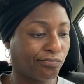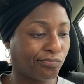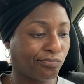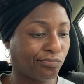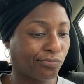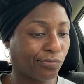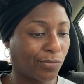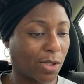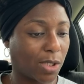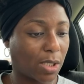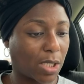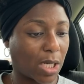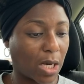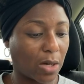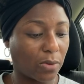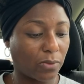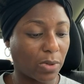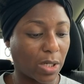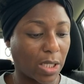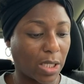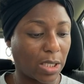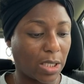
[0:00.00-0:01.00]
well, not
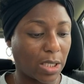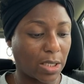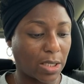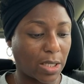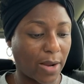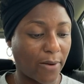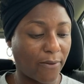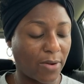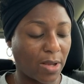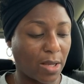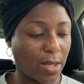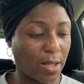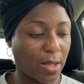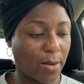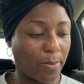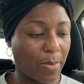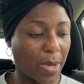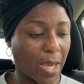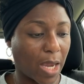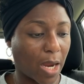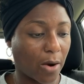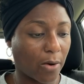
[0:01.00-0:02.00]
really. It doesn't have any of the
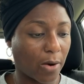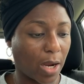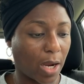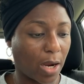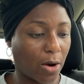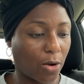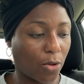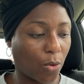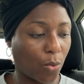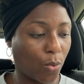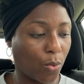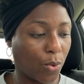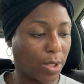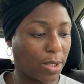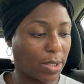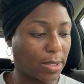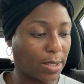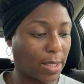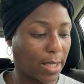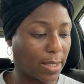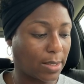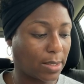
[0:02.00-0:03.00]
bakery or the wood
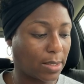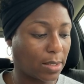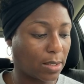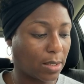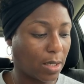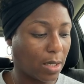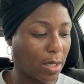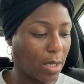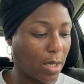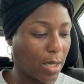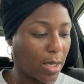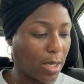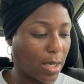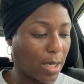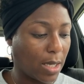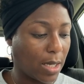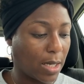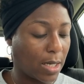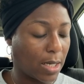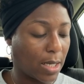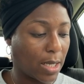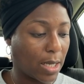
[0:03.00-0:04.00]
scents
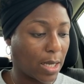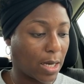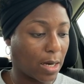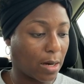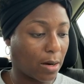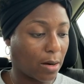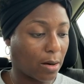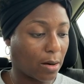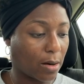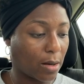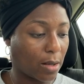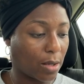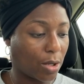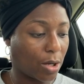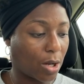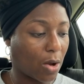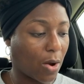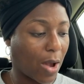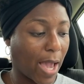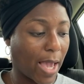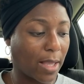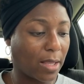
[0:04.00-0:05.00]
in here. You
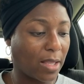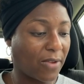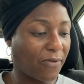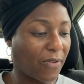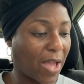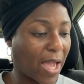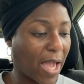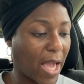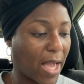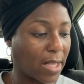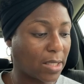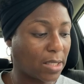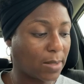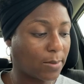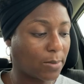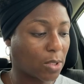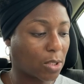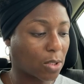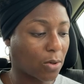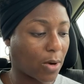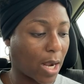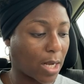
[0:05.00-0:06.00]
know, if I had some
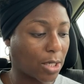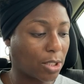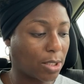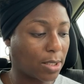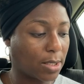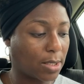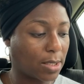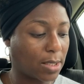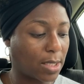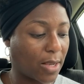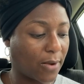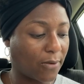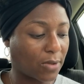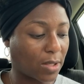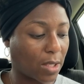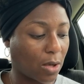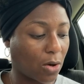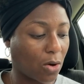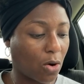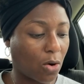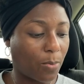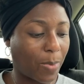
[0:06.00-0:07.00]
scratch and sniffs,
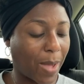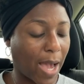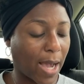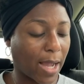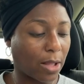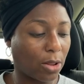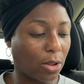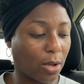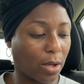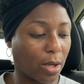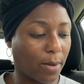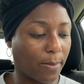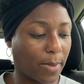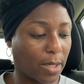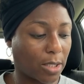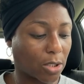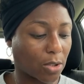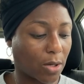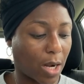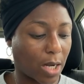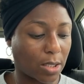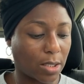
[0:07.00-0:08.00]
I'll go back and look at my
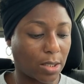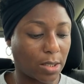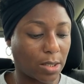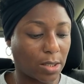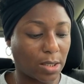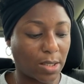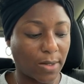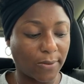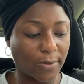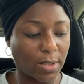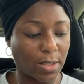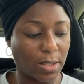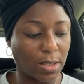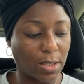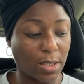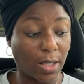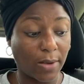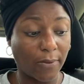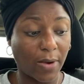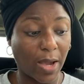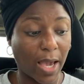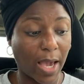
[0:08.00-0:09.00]
scratch and sniffs and
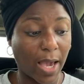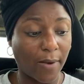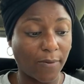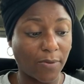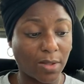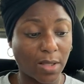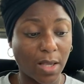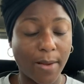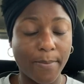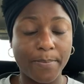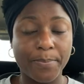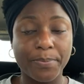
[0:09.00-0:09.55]
see if I have some